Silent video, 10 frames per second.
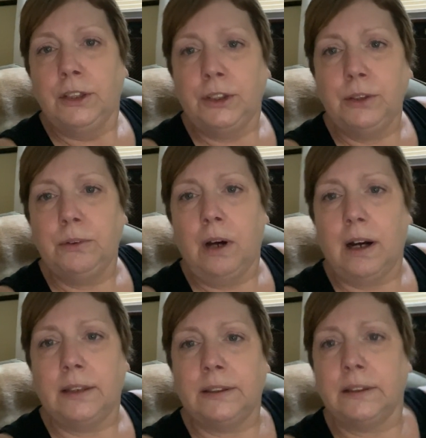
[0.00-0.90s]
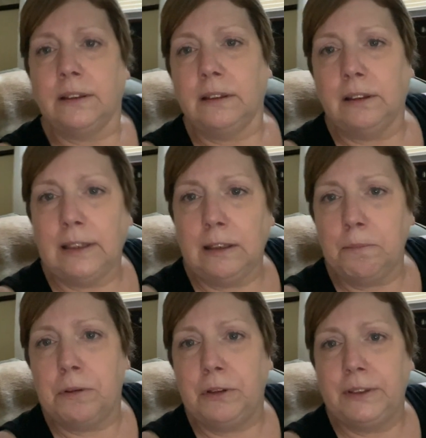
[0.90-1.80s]
Too hot. I've got little
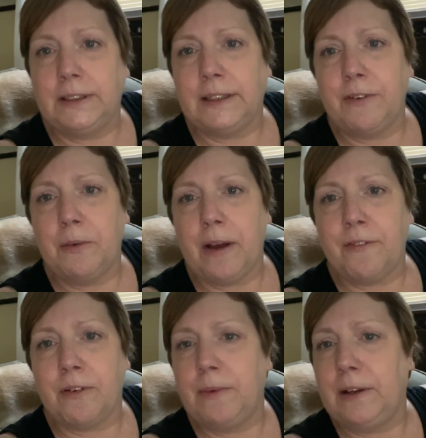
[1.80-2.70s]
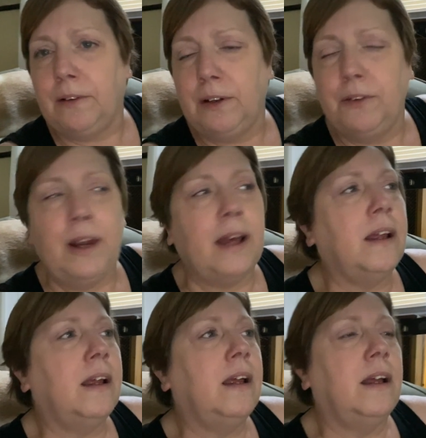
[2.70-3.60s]
bruises everywhere from little Luna.
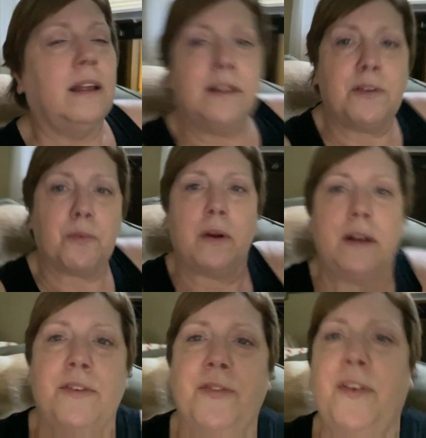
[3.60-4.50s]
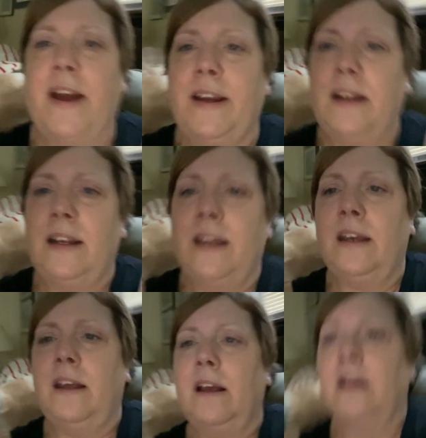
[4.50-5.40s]
This one is finally